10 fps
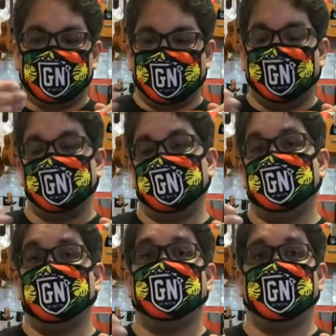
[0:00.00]
slot
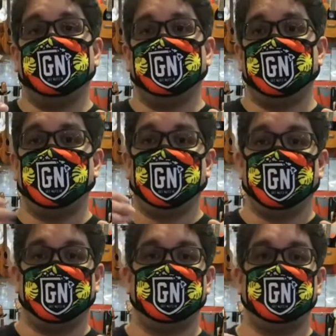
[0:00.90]
specifically
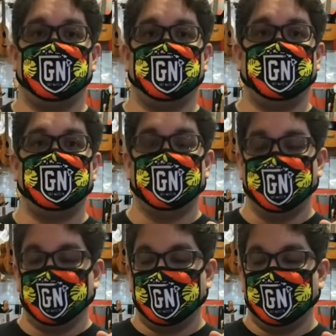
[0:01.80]
for the string
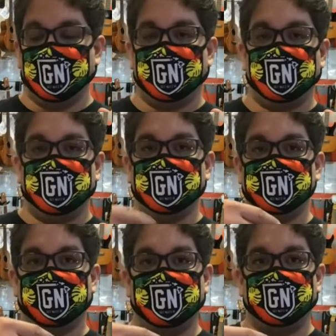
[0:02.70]
on
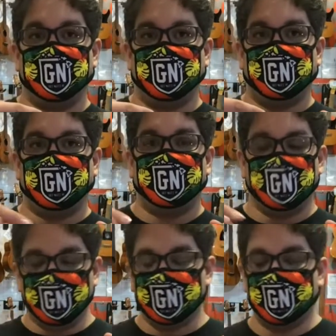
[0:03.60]
this side of the hole,
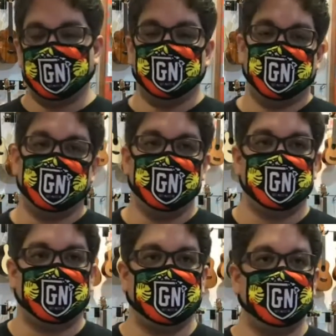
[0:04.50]
and you'll see it if it
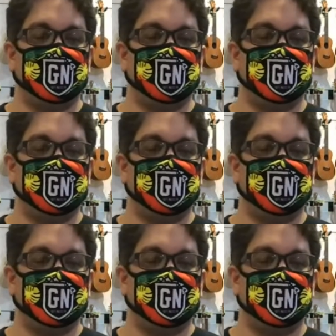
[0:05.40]
opens up.